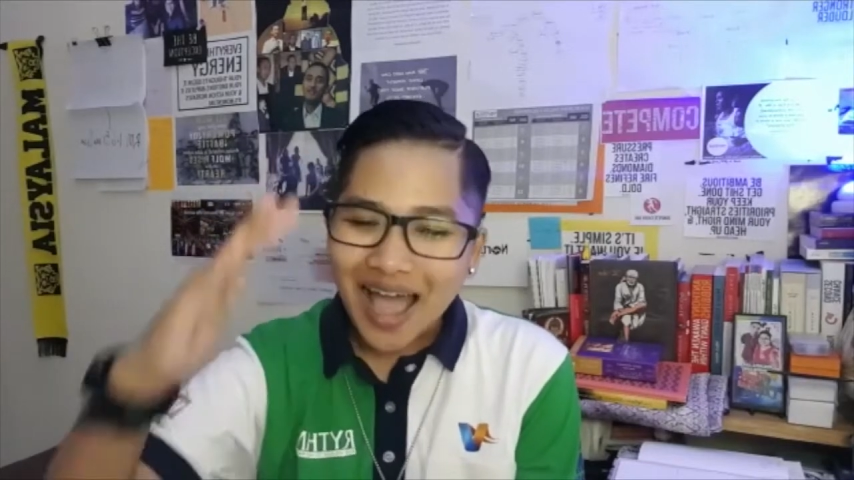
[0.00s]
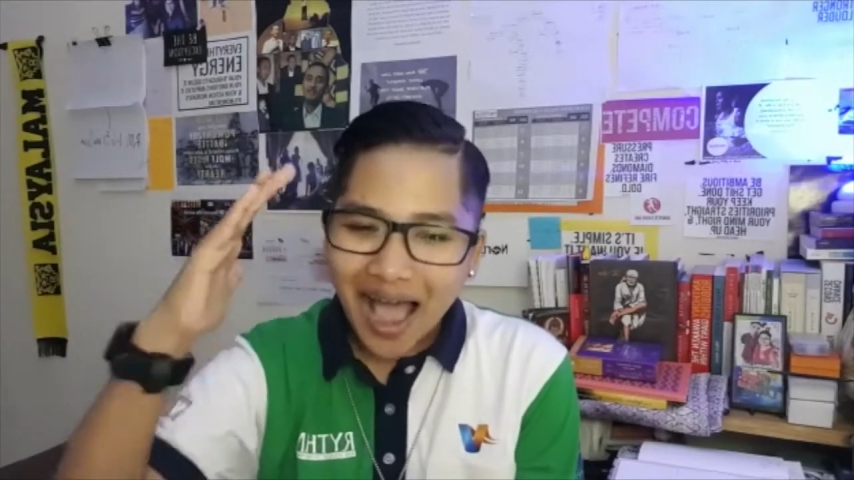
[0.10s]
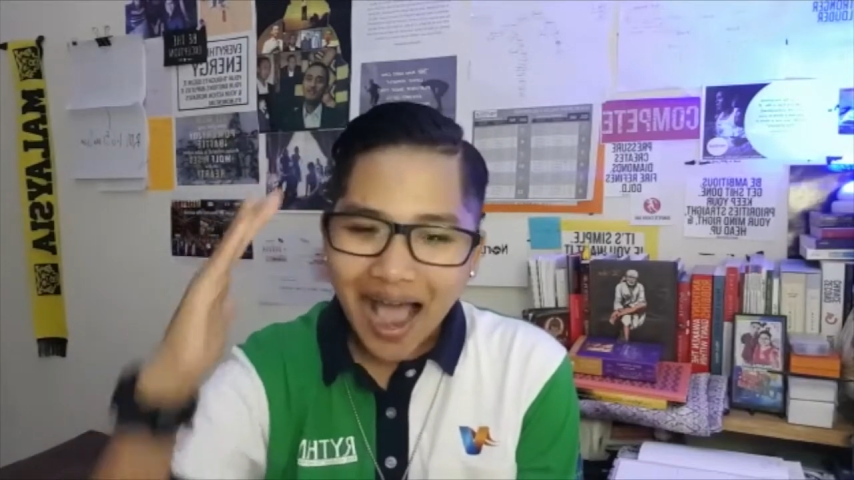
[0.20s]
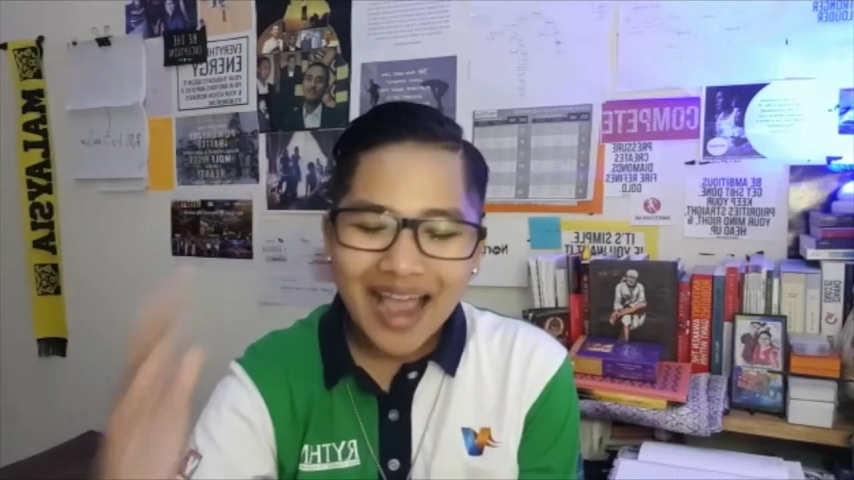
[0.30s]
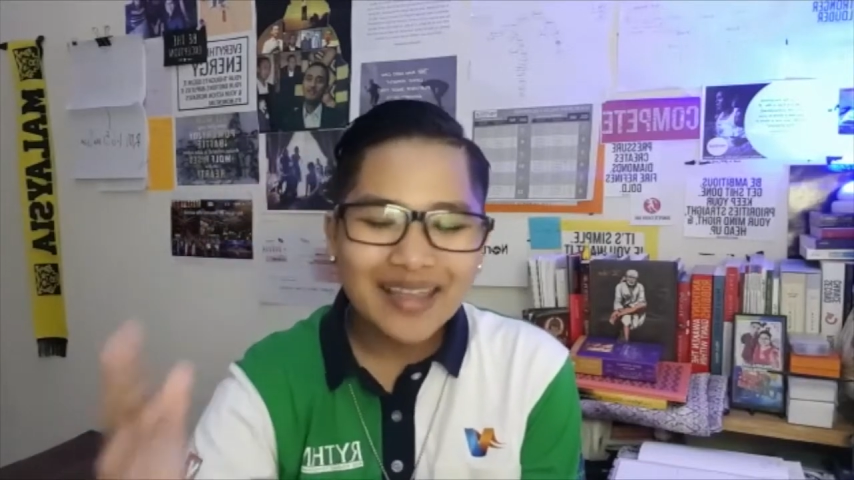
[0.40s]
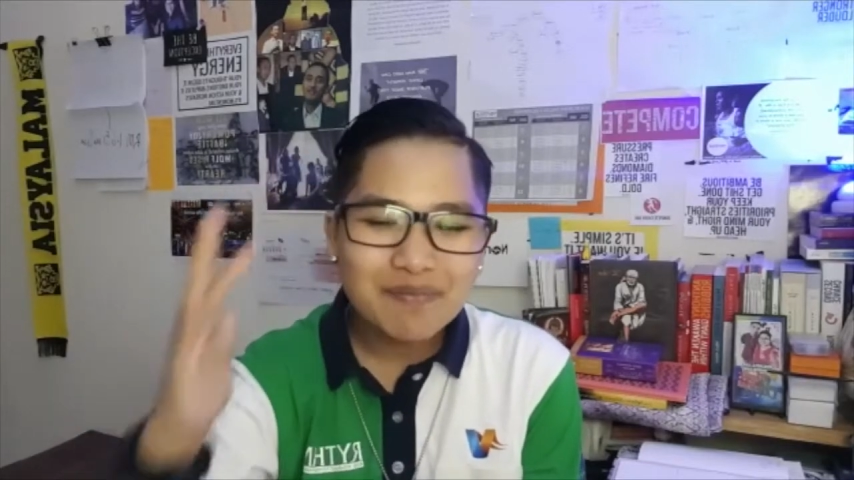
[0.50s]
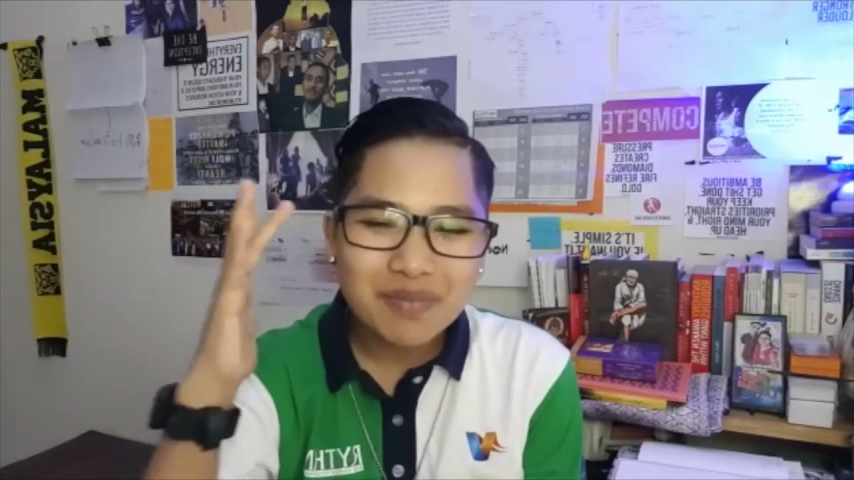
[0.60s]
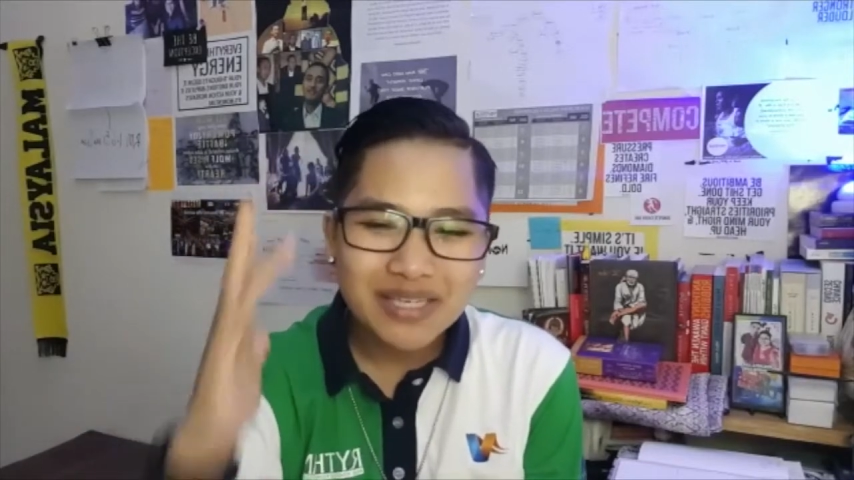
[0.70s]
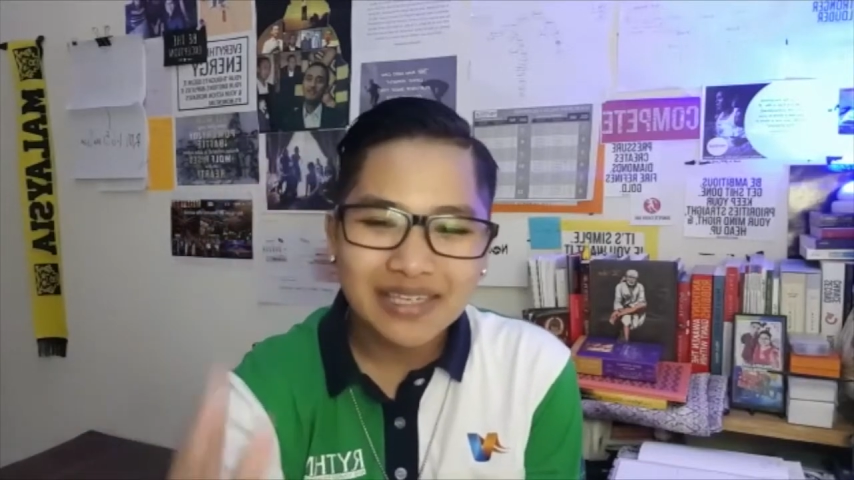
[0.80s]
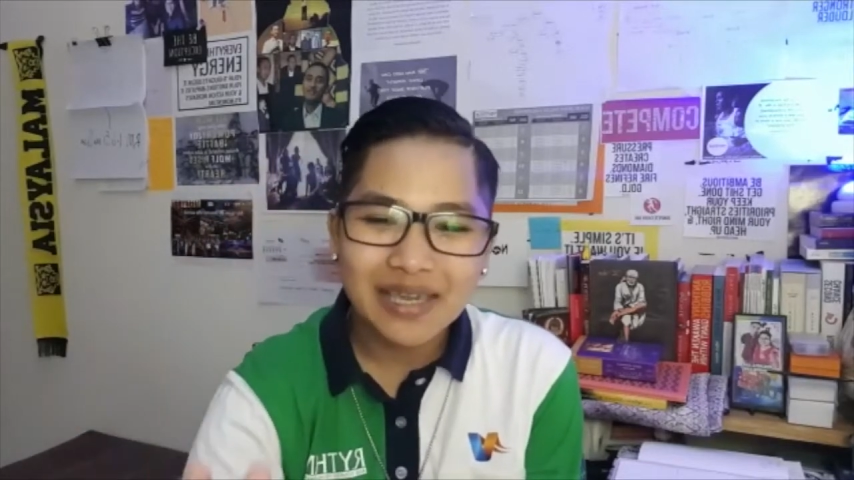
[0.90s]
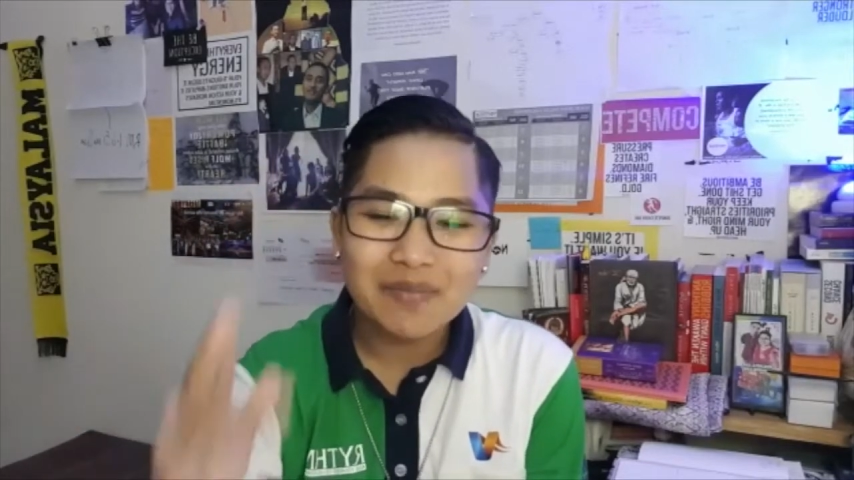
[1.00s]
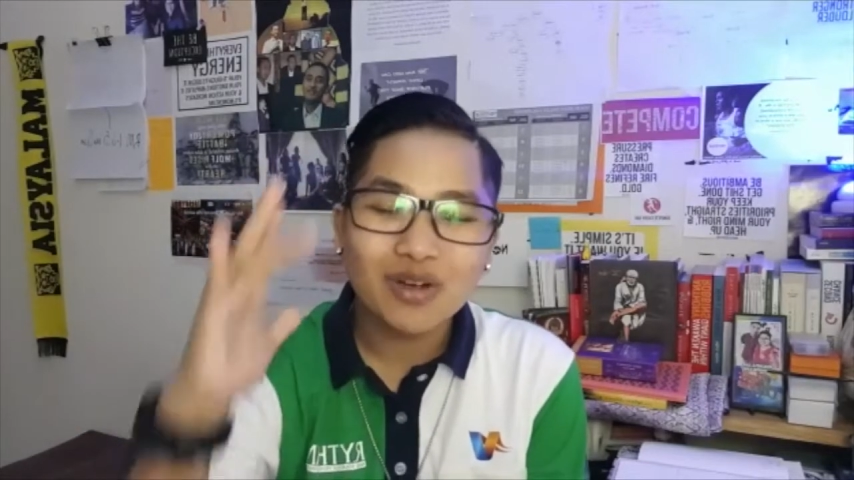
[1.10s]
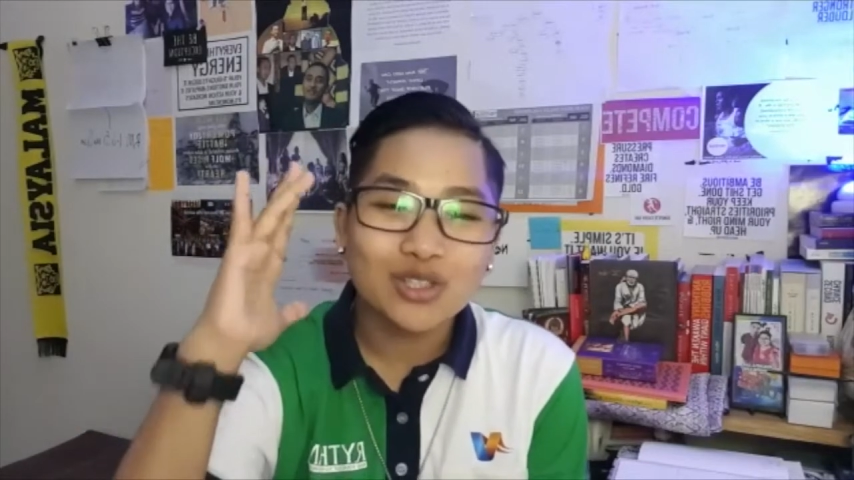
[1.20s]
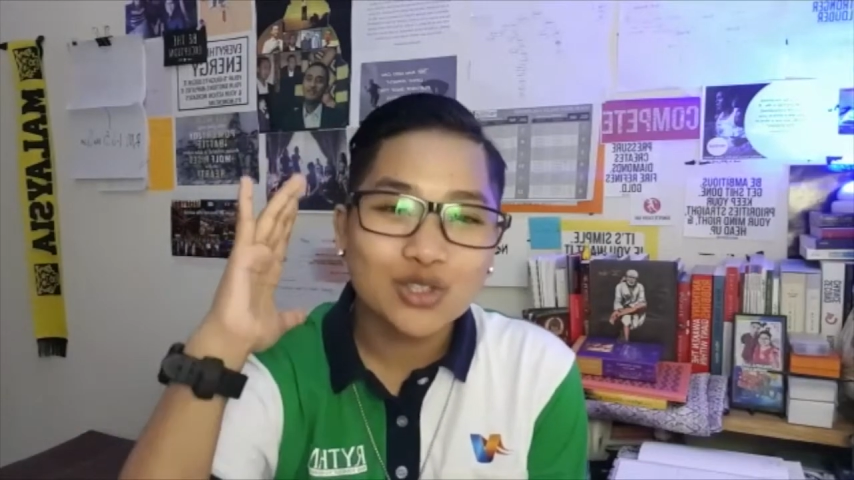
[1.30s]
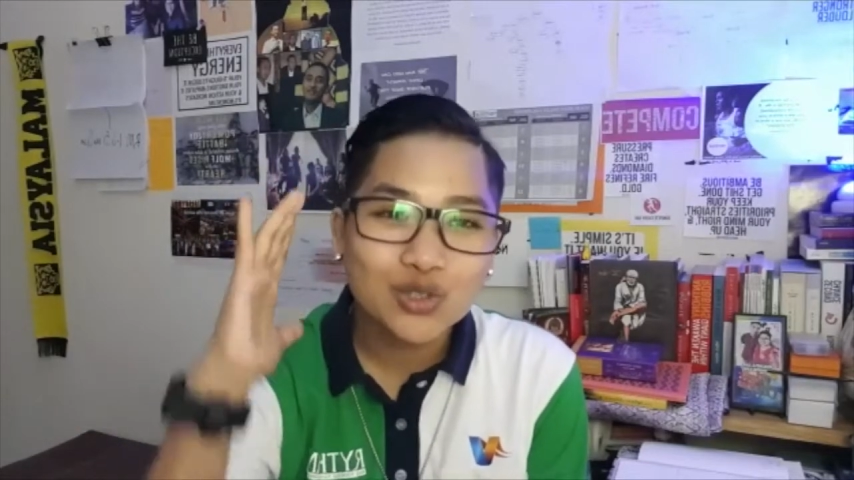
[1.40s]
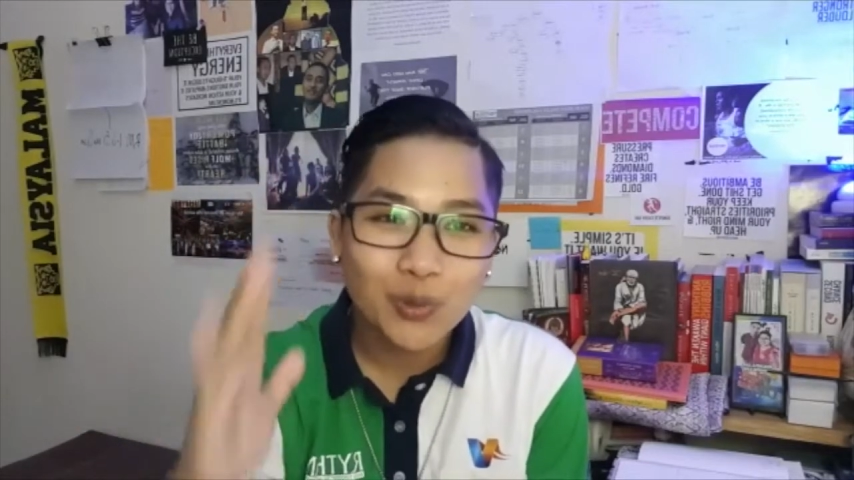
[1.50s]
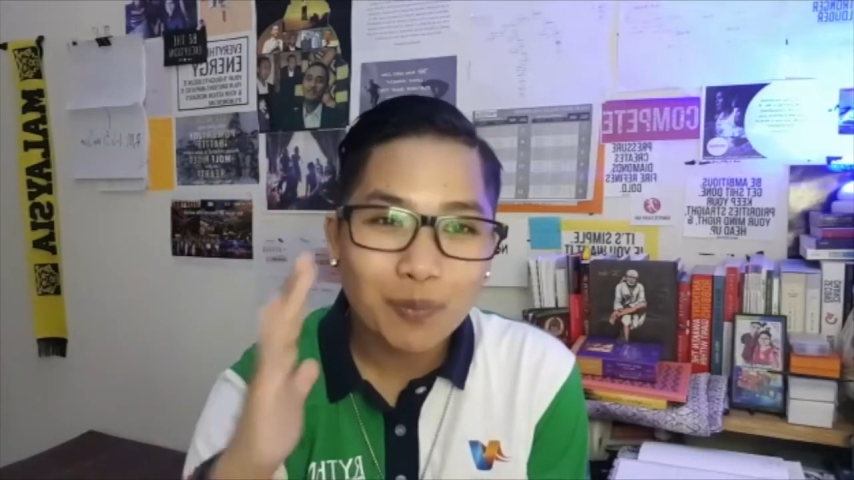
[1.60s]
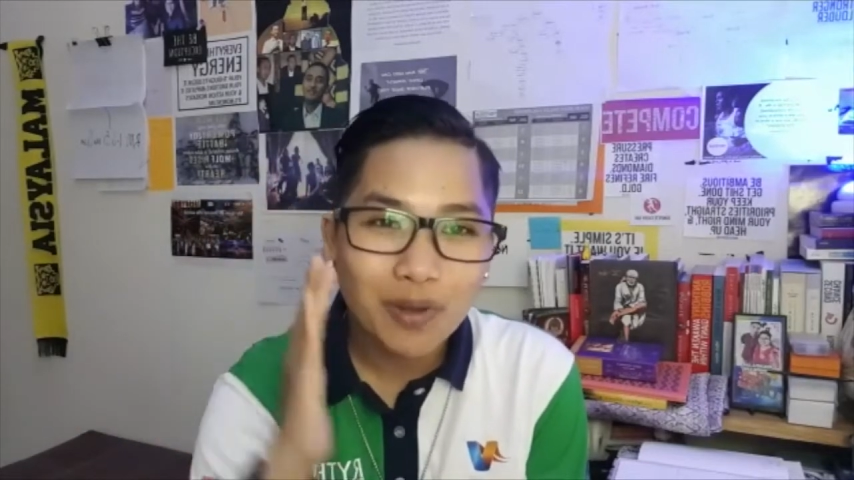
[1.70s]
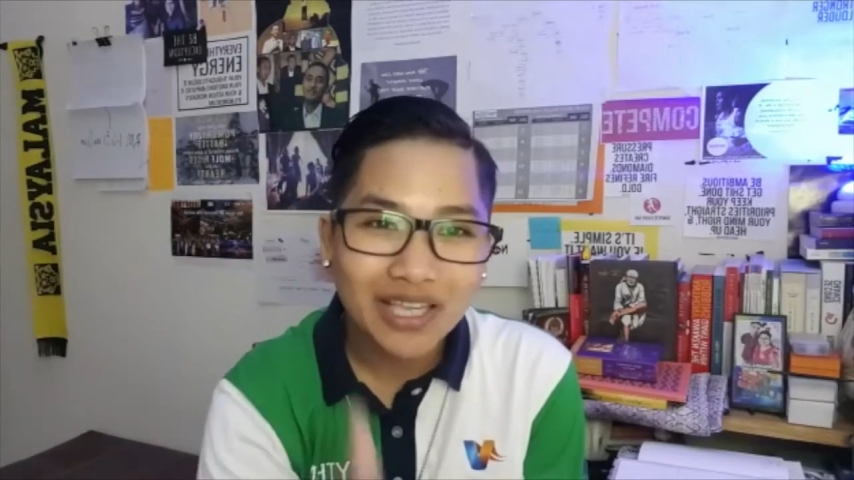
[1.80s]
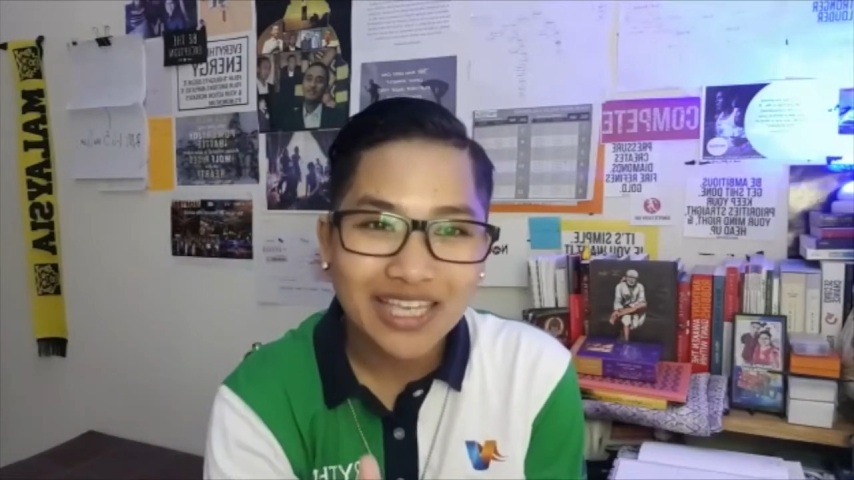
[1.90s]
I became a
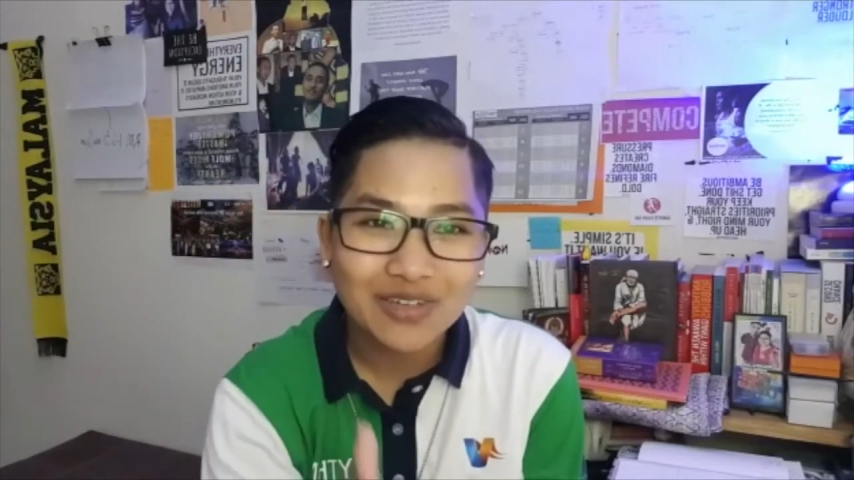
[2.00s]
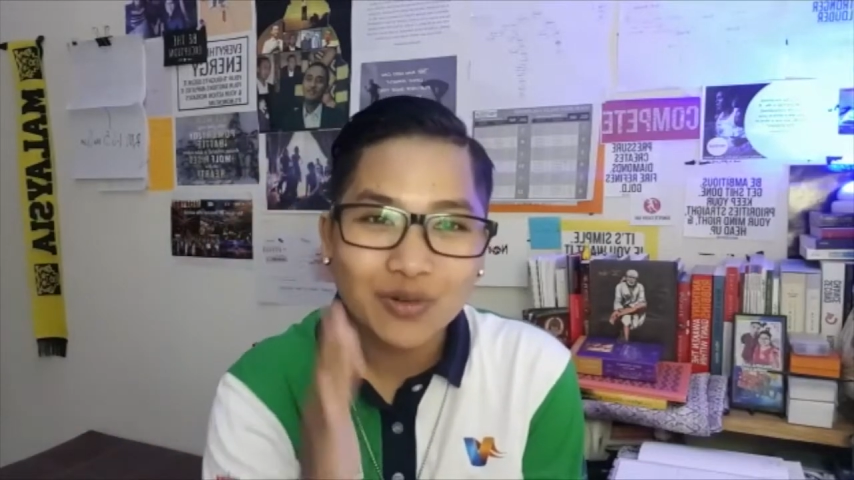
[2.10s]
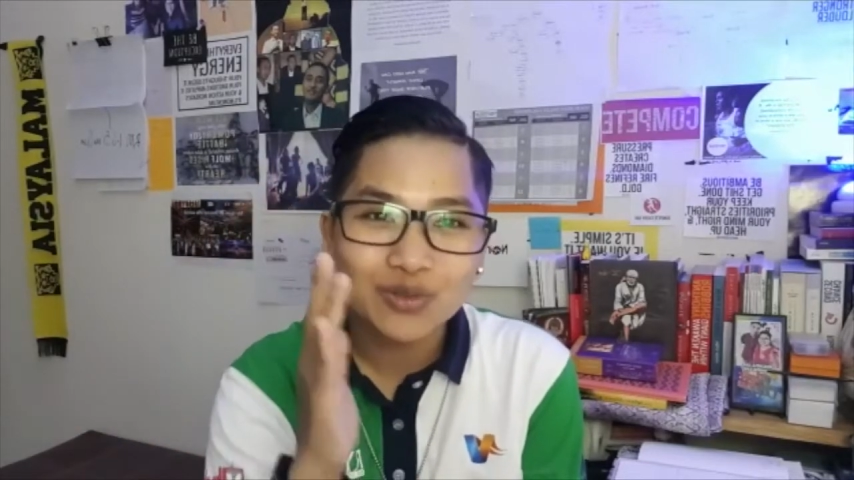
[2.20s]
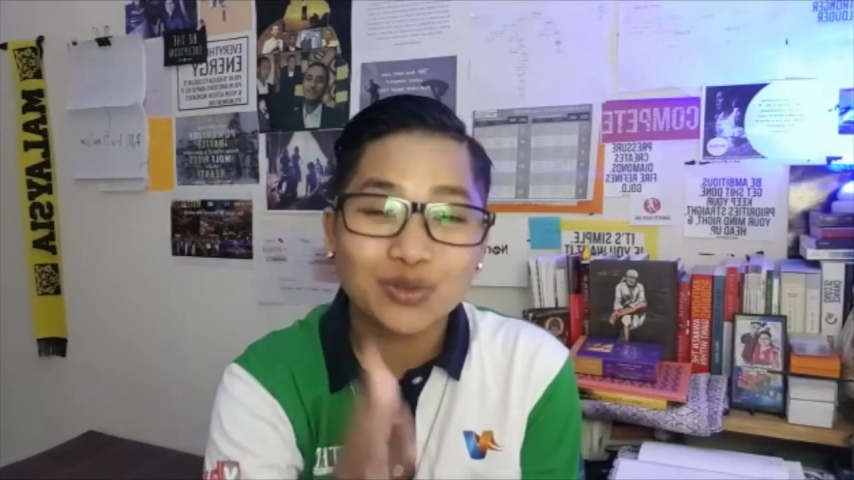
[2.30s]
superhero